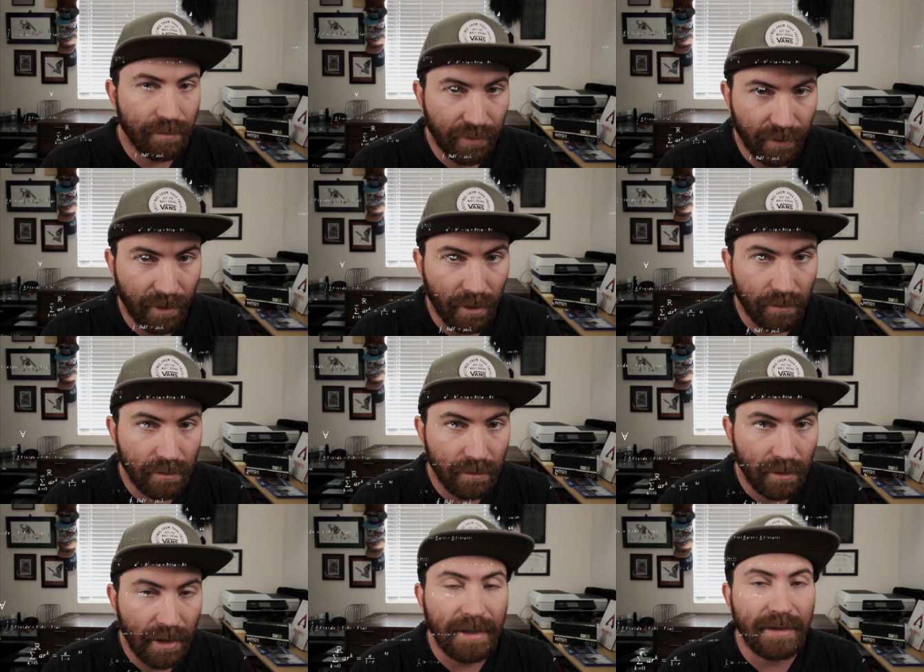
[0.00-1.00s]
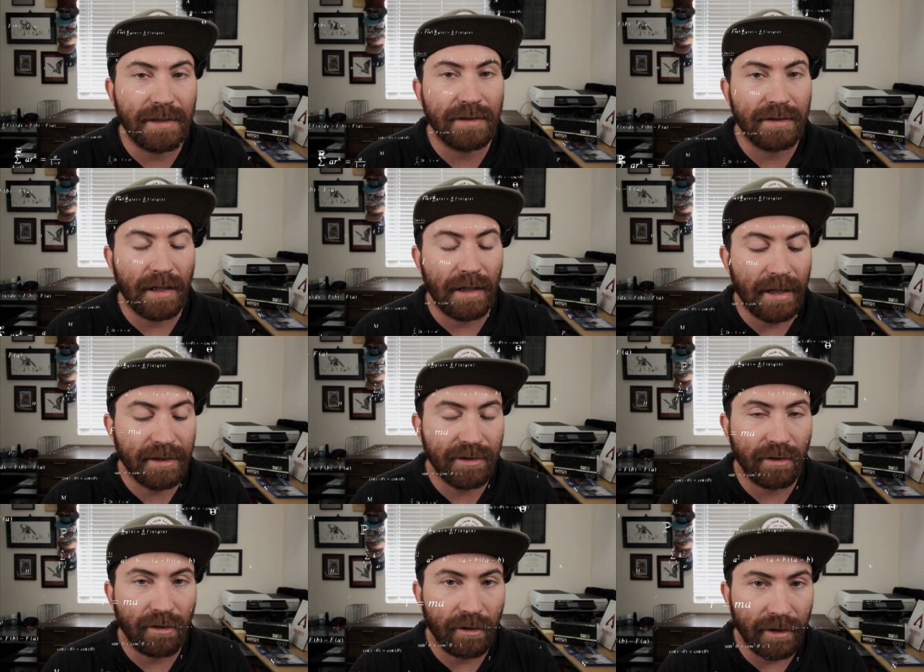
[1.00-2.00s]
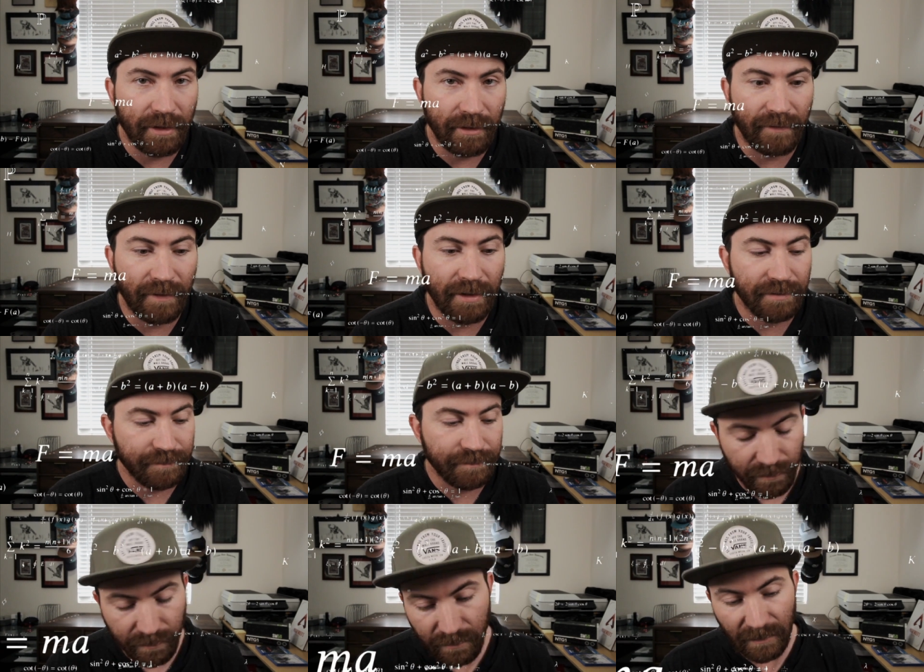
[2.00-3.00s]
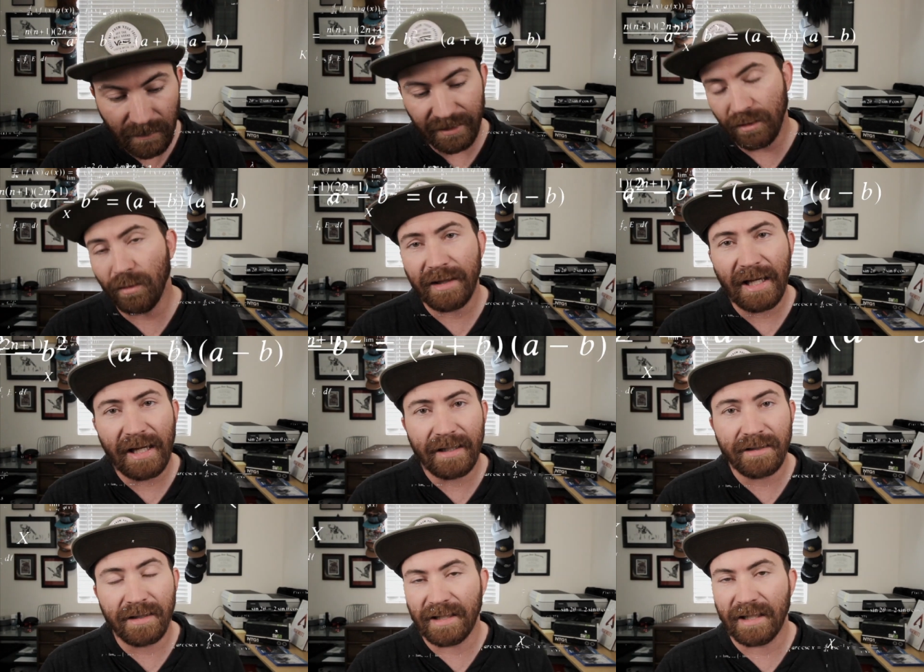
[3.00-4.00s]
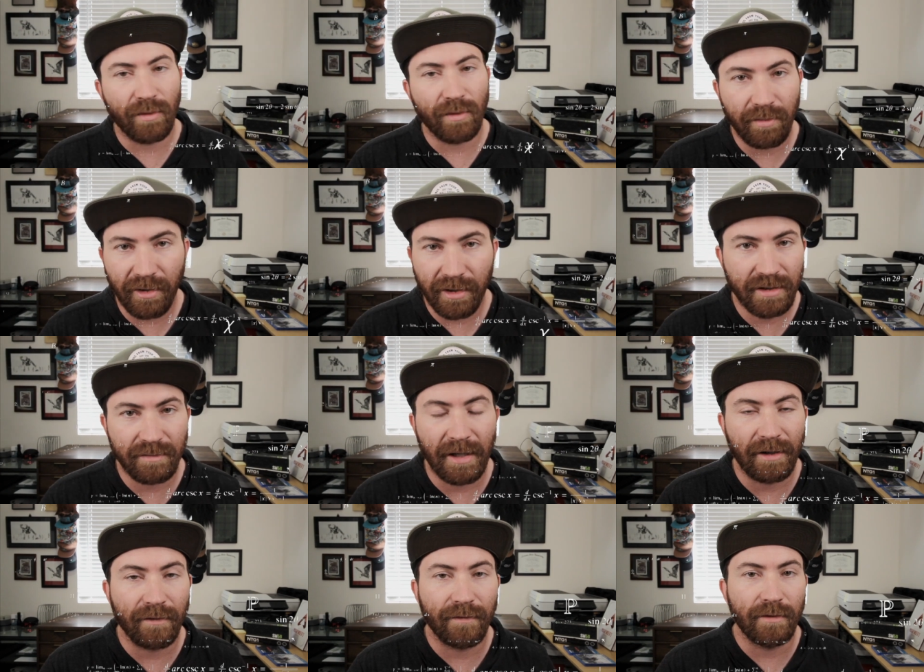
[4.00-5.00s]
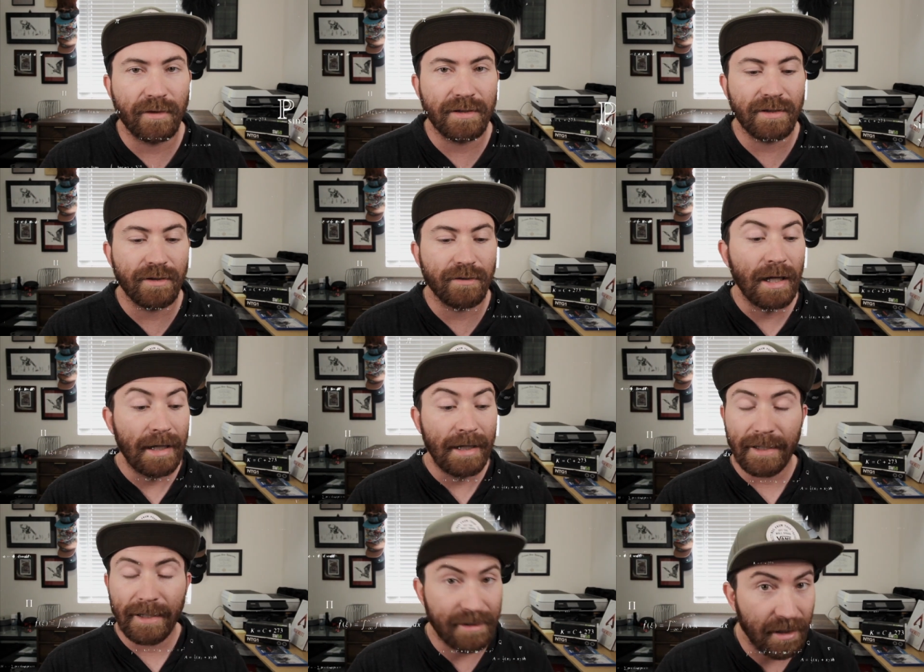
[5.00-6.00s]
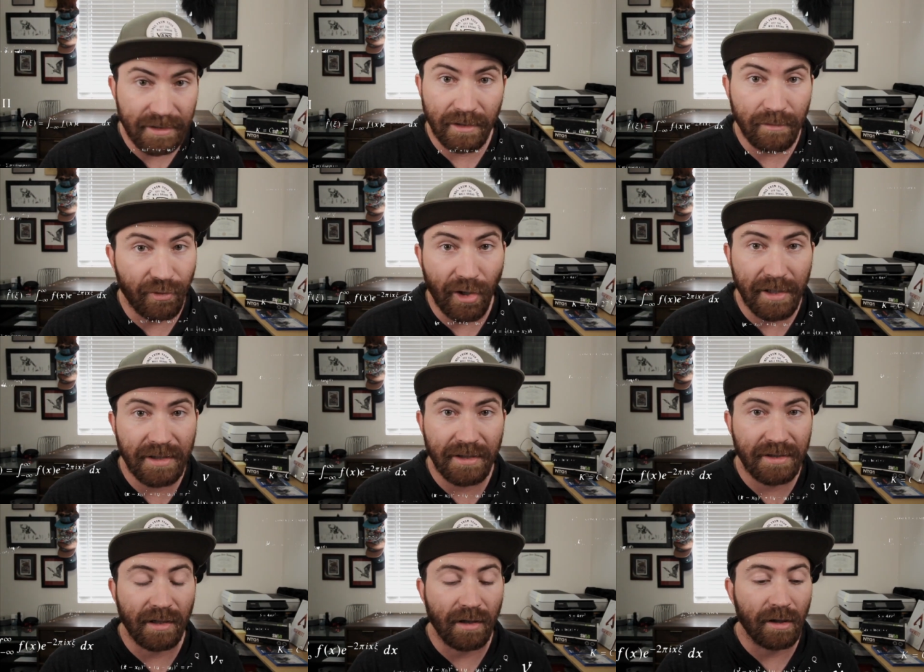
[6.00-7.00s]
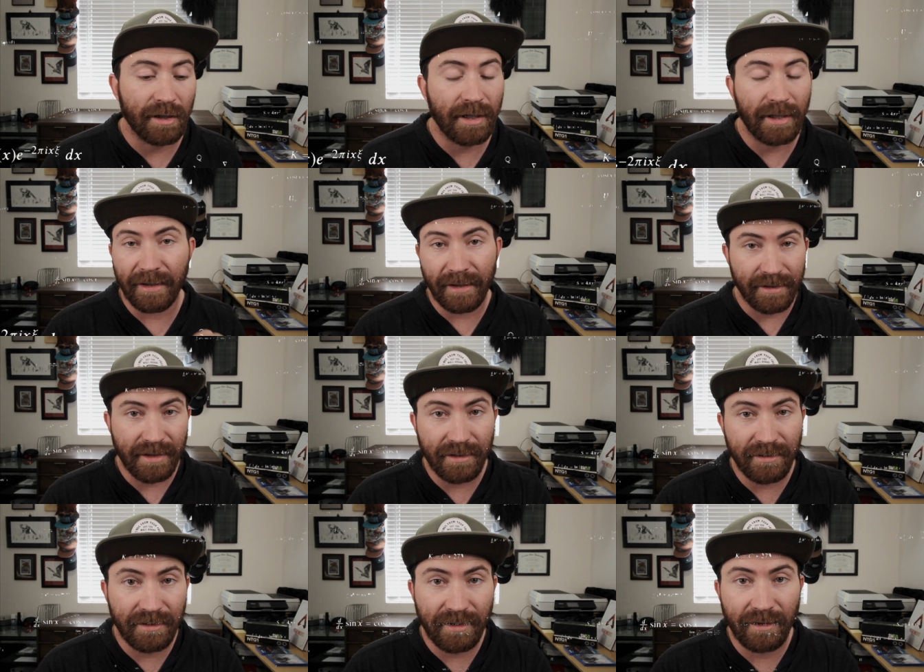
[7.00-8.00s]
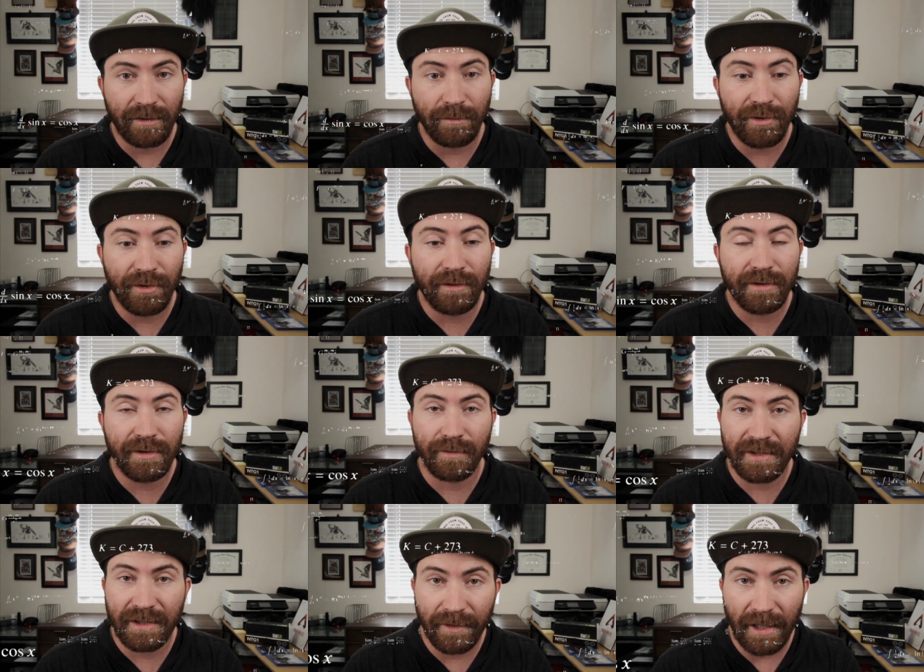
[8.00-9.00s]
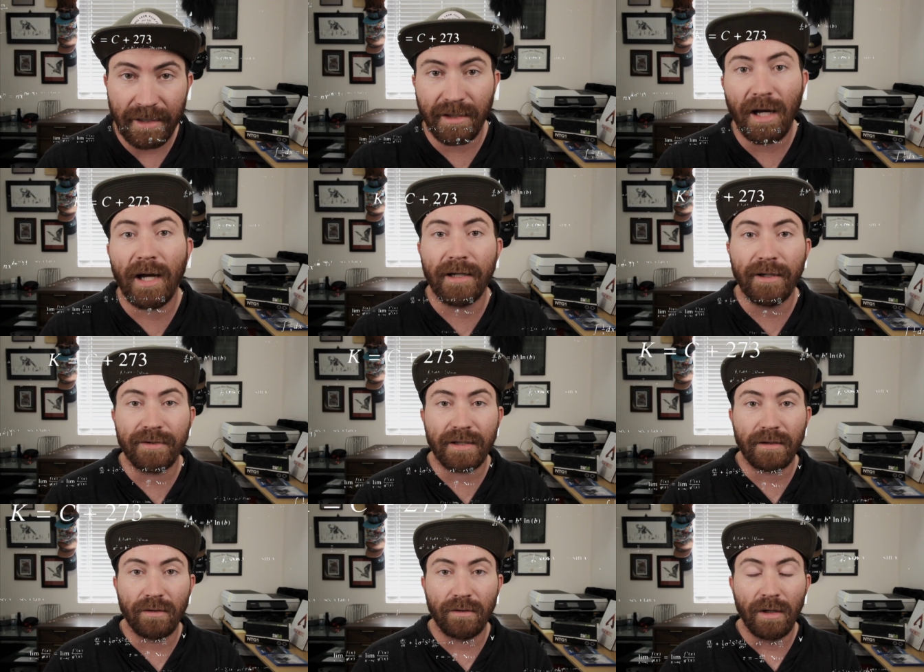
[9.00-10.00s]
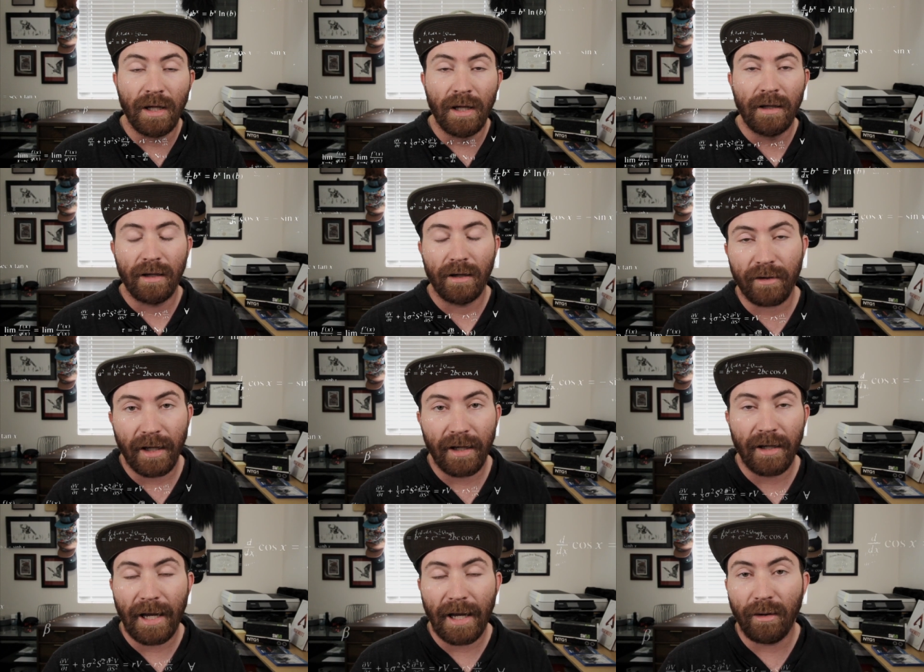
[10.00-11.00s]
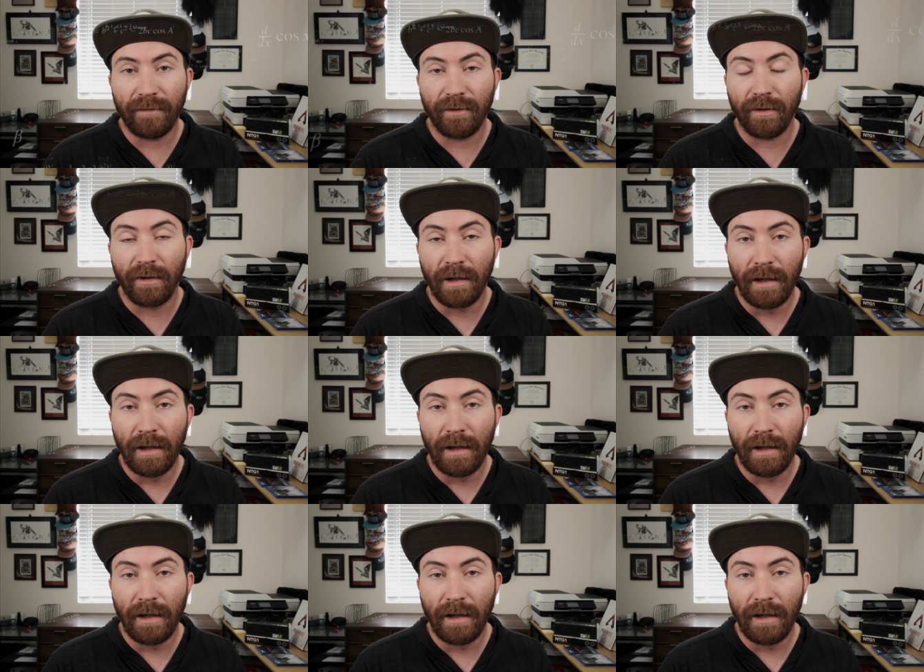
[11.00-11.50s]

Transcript: Pro as his XLR interface. What that is, is that's what he plugs his microphone into. It does some processing on it and then it sends it to the computer to receive it as an audio signal. Okay, however,